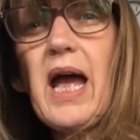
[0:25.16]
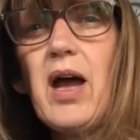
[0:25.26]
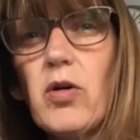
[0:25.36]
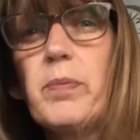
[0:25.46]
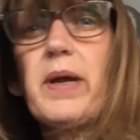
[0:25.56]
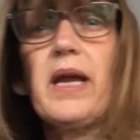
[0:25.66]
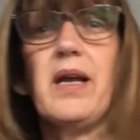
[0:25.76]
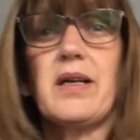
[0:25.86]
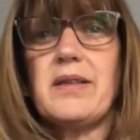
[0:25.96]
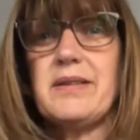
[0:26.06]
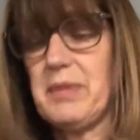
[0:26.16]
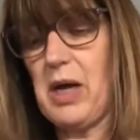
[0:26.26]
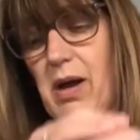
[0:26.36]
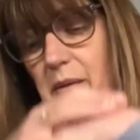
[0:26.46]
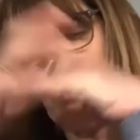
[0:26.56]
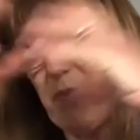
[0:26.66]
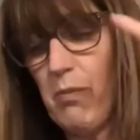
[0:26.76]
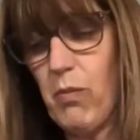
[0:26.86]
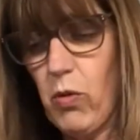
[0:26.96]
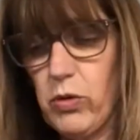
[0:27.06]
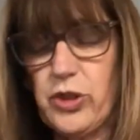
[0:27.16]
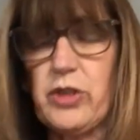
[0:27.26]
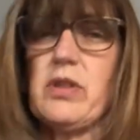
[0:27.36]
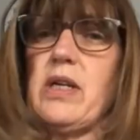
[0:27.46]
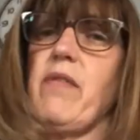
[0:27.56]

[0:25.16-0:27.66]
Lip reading: helping more children,